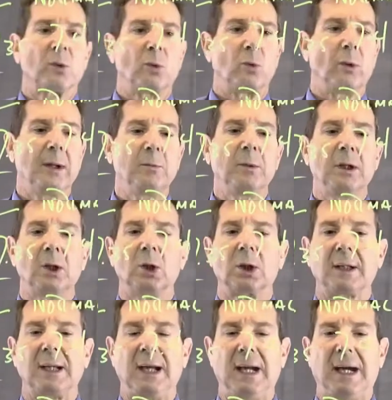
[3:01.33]
when we
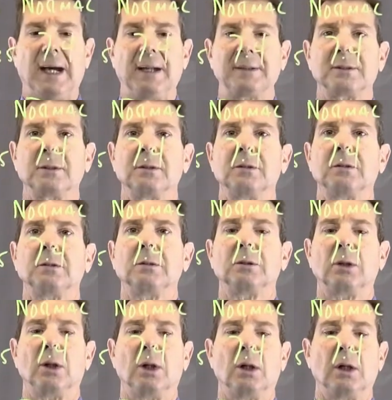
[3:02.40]
look at
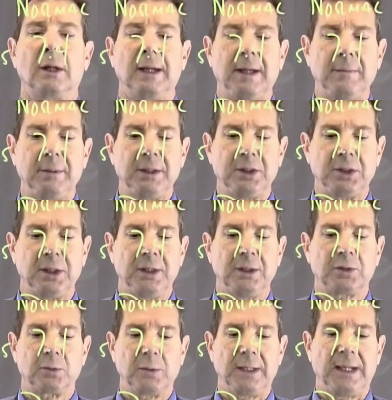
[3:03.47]
our
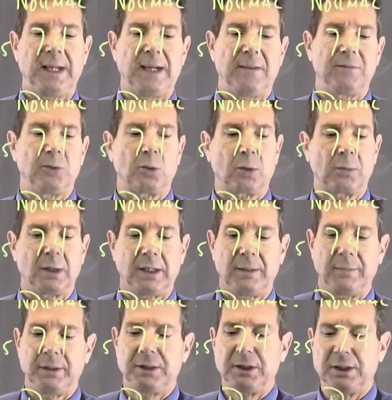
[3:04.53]
ABGs, we have normal
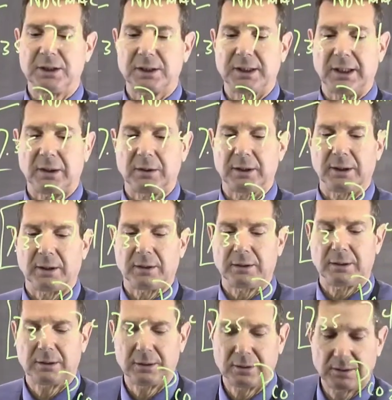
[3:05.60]
ABGs down here.
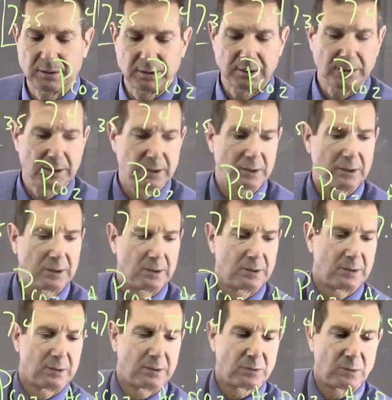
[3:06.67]

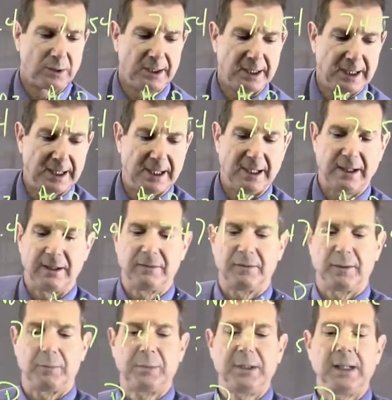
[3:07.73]
We have
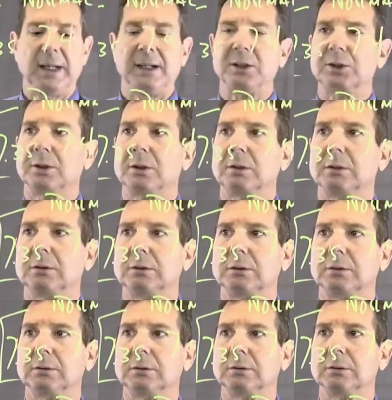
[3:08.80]
a pH,
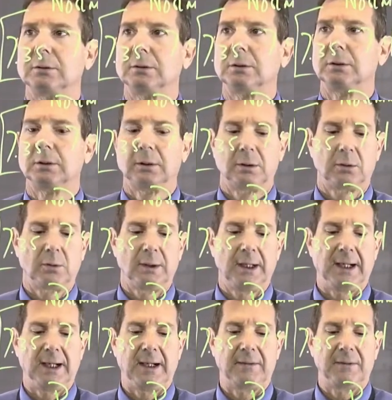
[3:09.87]
we
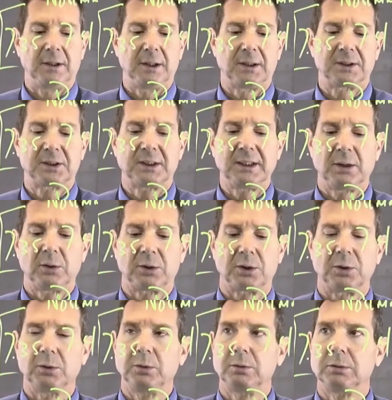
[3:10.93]
have a
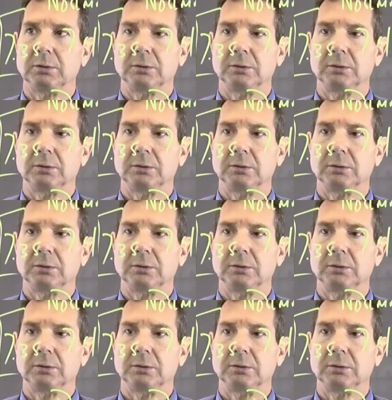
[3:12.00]
CO2,